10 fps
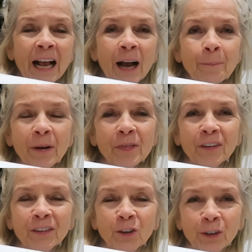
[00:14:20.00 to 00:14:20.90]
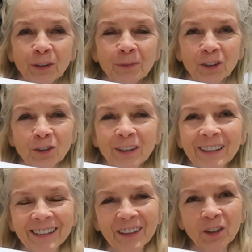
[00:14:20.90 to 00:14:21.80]
but there's Christmas
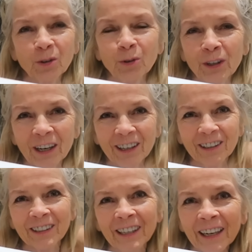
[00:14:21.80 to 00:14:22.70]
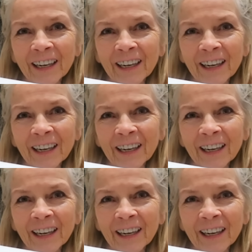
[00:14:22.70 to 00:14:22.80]
trees in the courtyard,